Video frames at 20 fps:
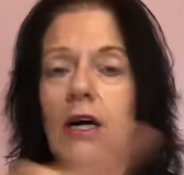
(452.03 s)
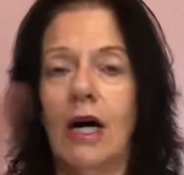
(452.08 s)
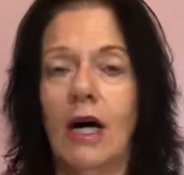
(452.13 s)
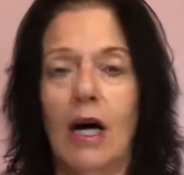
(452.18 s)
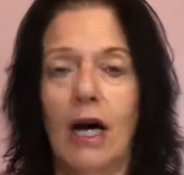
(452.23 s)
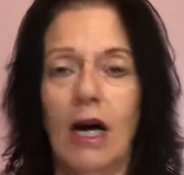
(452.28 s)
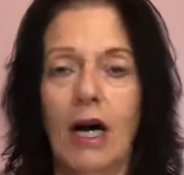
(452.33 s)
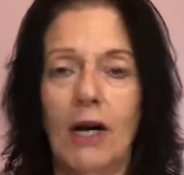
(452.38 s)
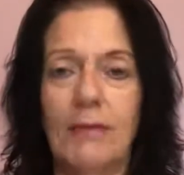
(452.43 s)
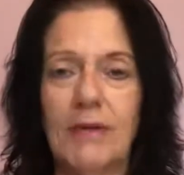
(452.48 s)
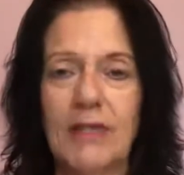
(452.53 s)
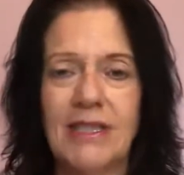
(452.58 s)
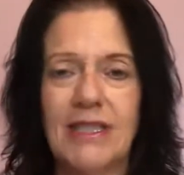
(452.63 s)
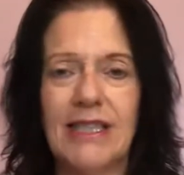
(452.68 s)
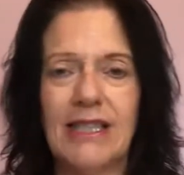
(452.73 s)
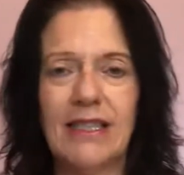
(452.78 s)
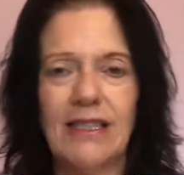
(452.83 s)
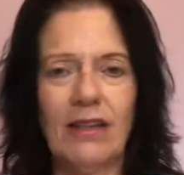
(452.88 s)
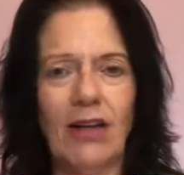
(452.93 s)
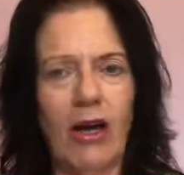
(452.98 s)
That's
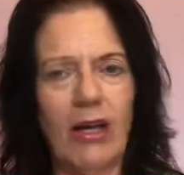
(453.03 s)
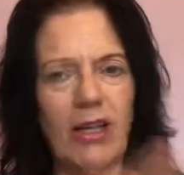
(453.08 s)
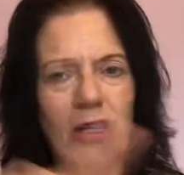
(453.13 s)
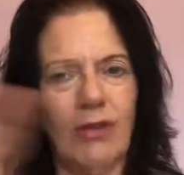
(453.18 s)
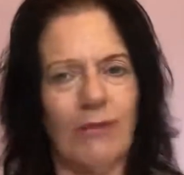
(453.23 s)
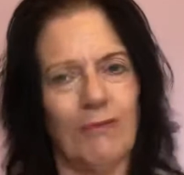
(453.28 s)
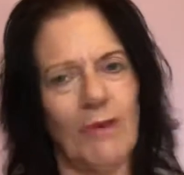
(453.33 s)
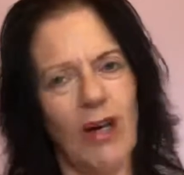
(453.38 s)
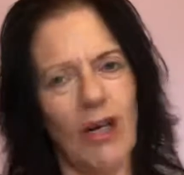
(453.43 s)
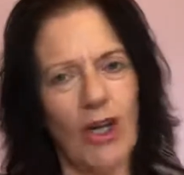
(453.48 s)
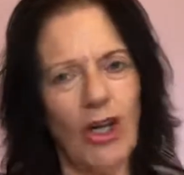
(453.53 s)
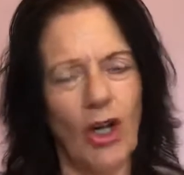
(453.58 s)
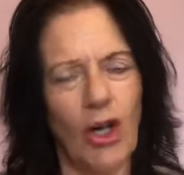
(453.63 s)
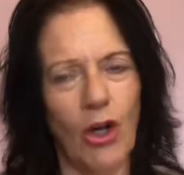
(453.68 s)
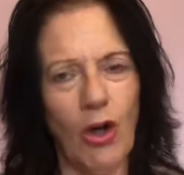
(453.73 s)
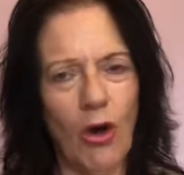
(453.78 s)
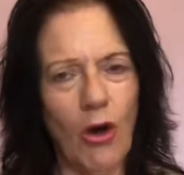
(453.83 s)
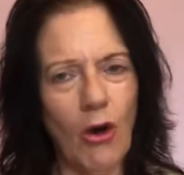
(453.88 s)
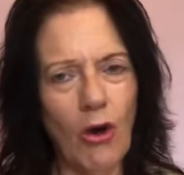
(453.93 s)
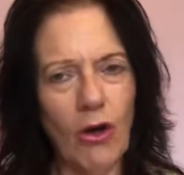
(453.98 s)
in like a
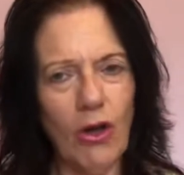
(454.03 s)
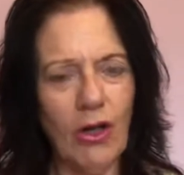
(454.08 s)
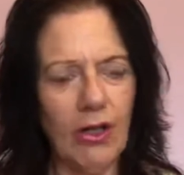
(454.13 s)
clock.